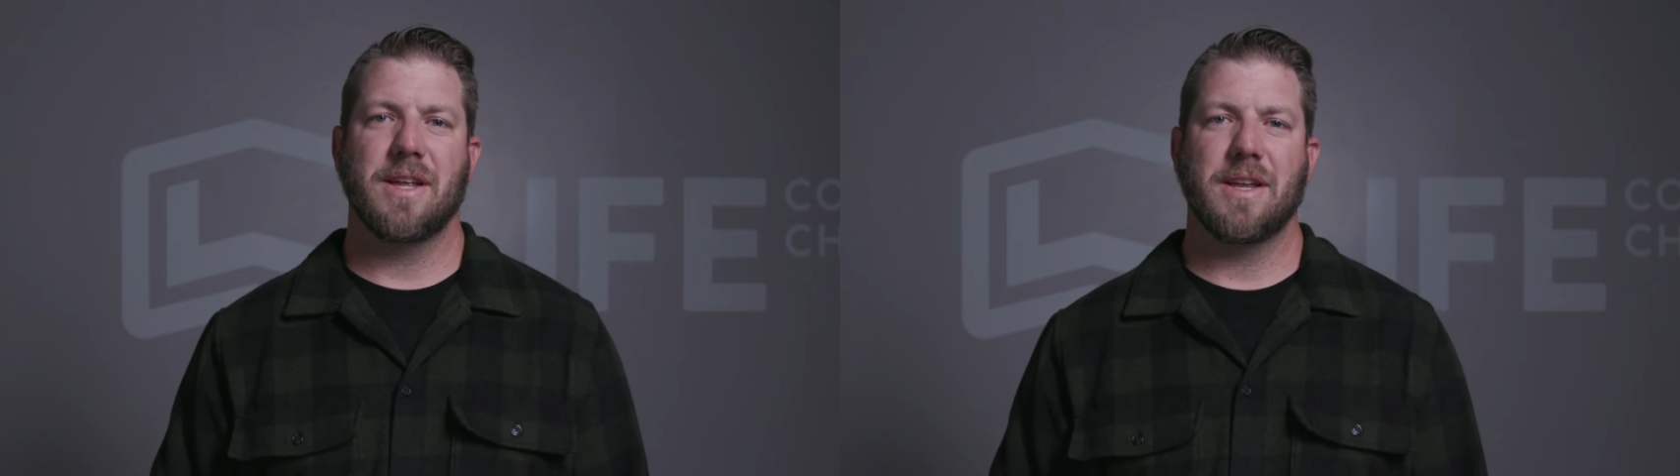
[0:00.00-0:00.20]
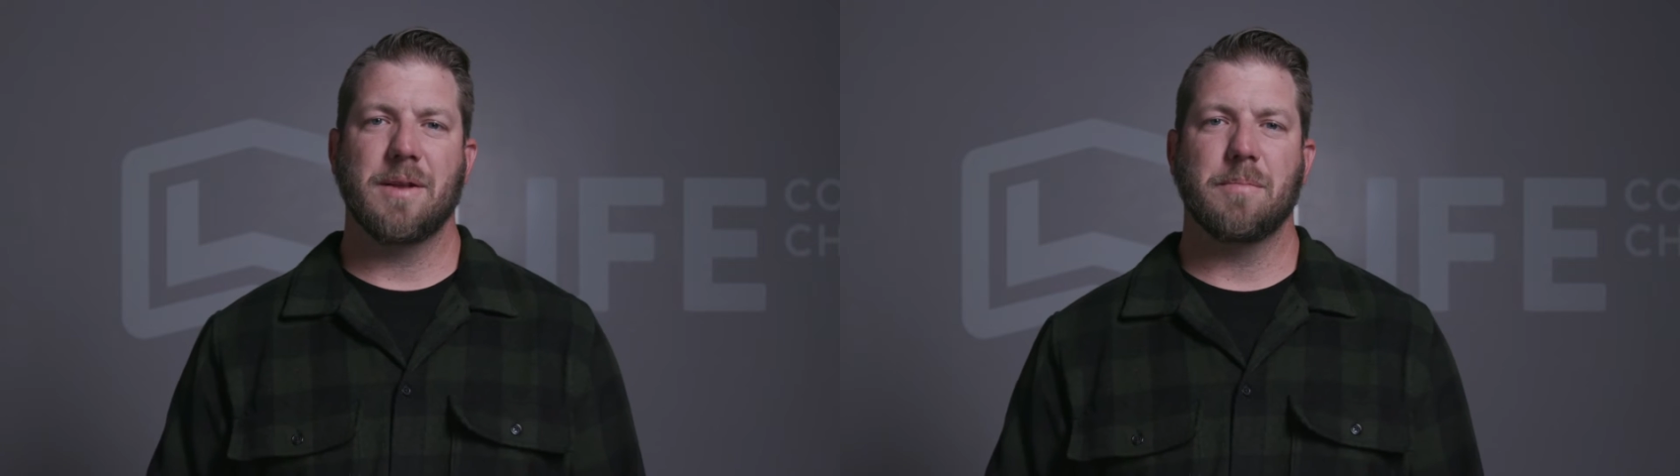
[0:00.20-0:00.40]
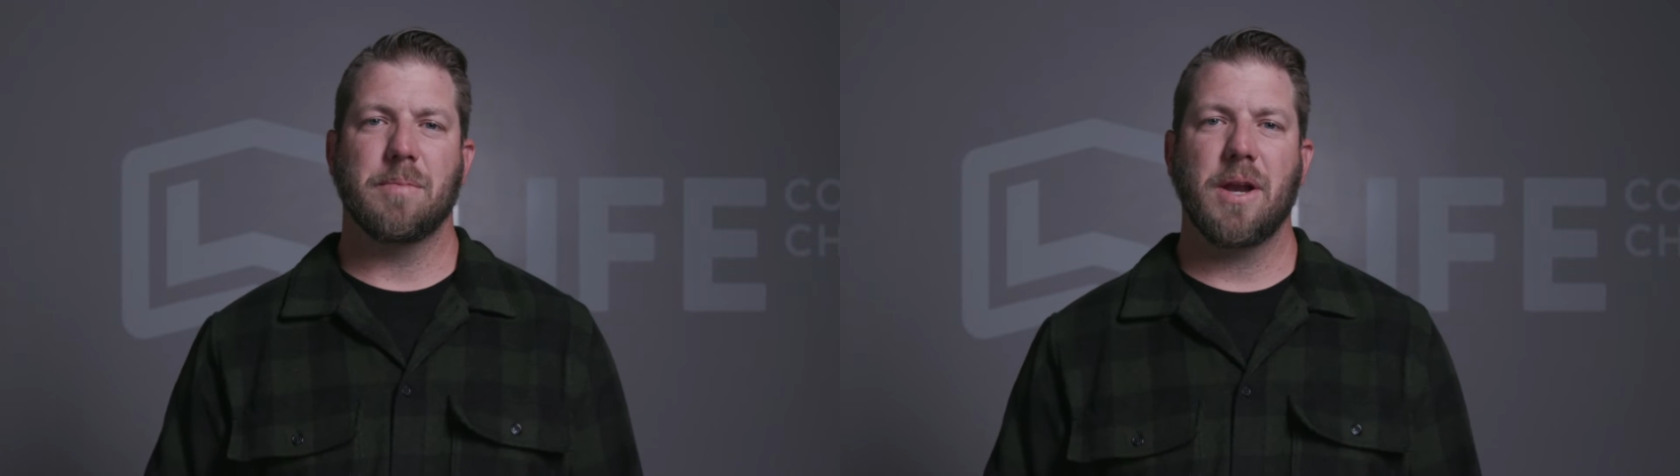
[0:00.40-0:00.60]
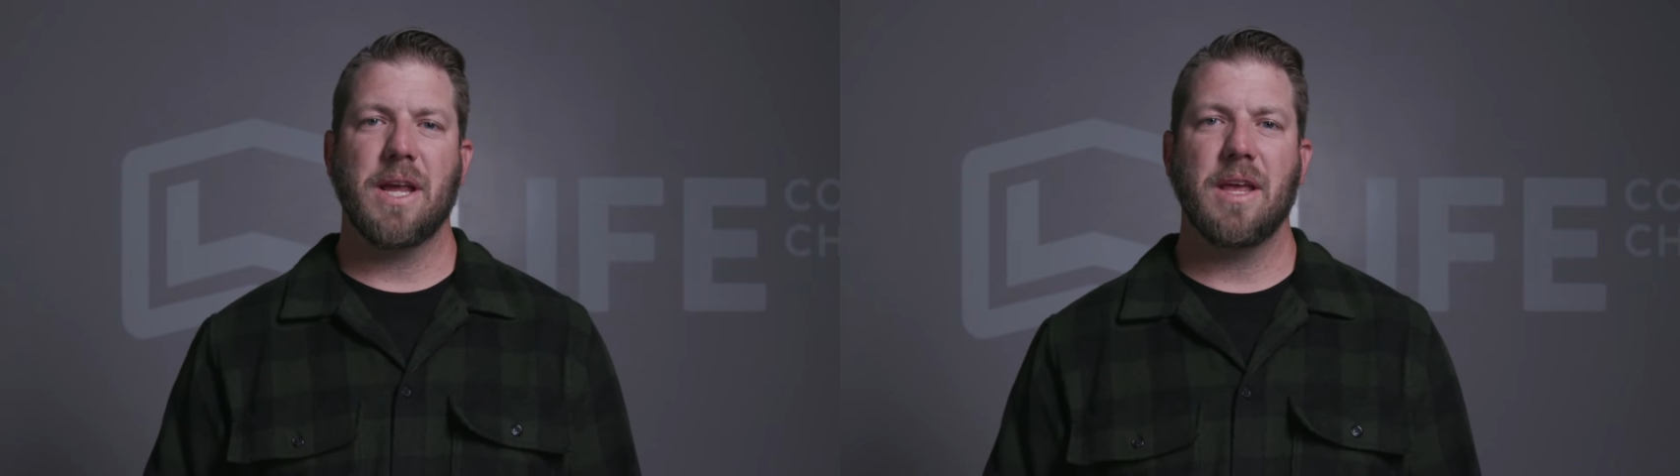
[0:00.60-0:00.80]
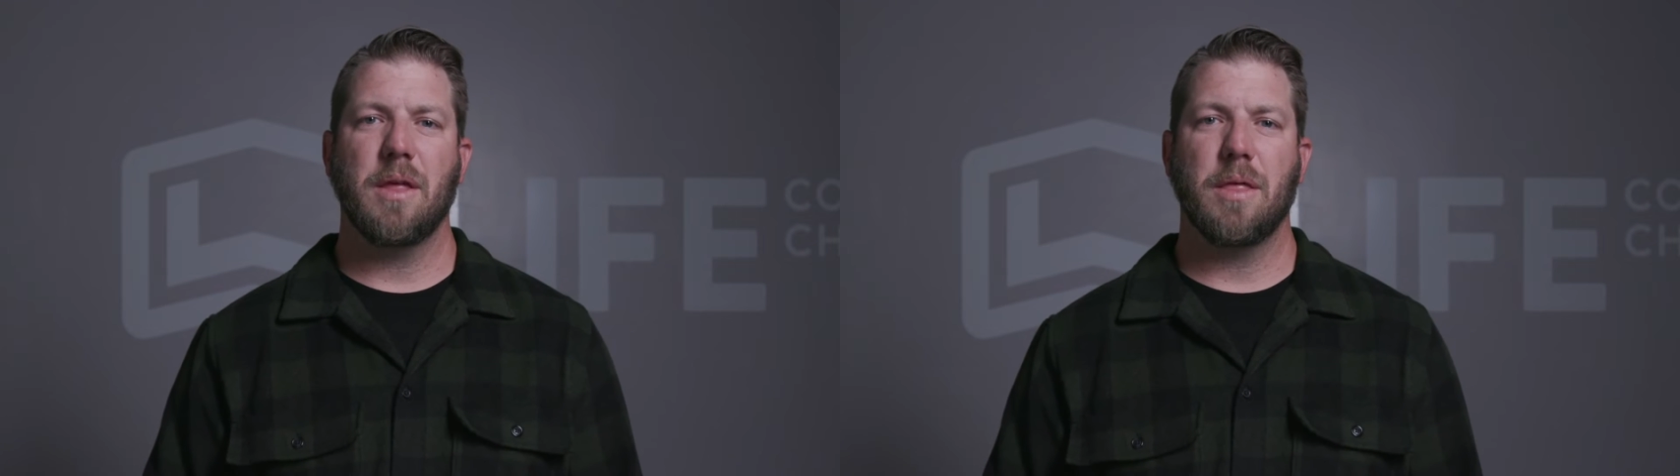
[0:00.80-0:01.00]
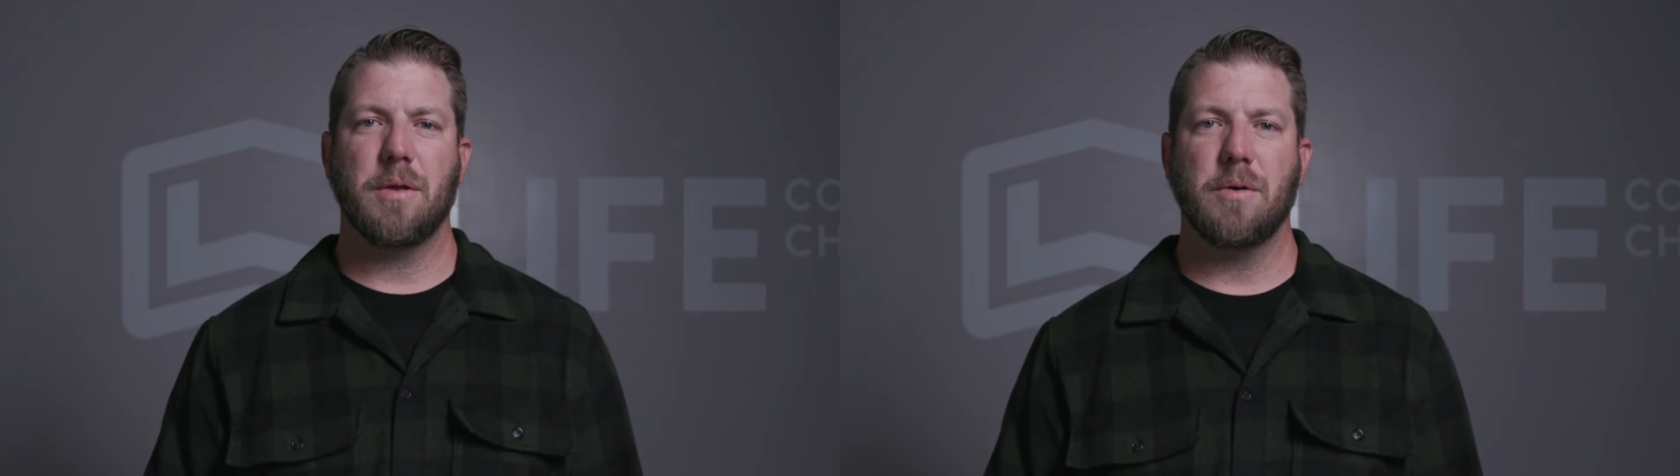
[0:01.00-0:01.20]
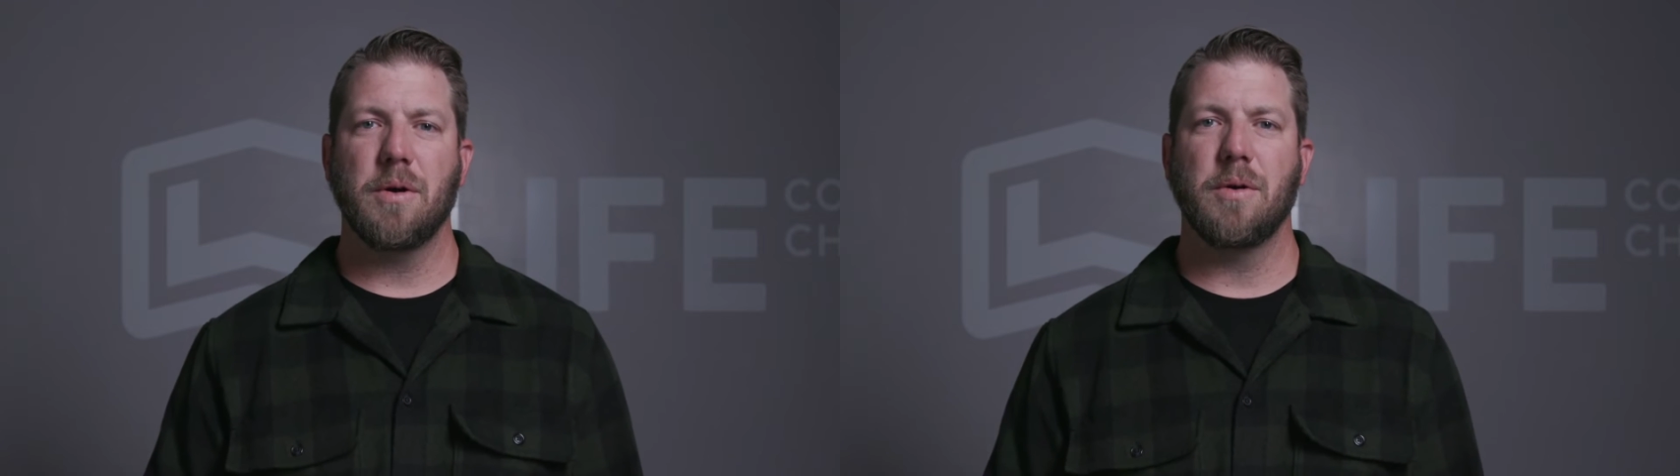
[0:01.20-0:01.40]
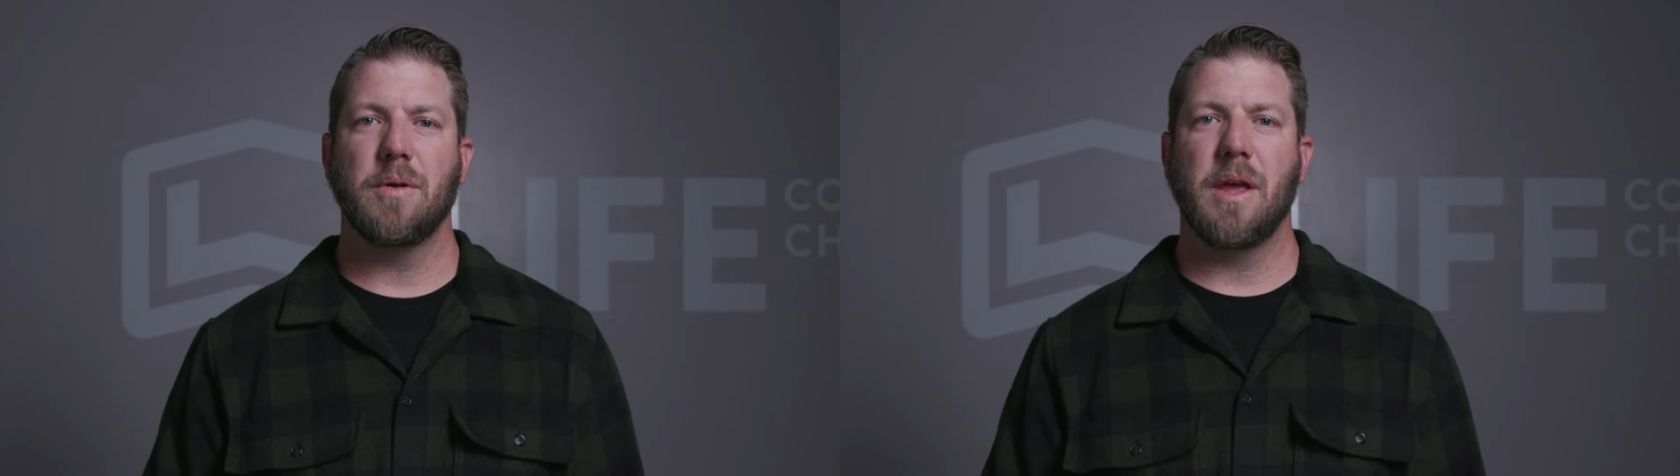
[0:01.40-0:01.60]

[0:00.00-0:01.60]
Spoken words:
and breaking through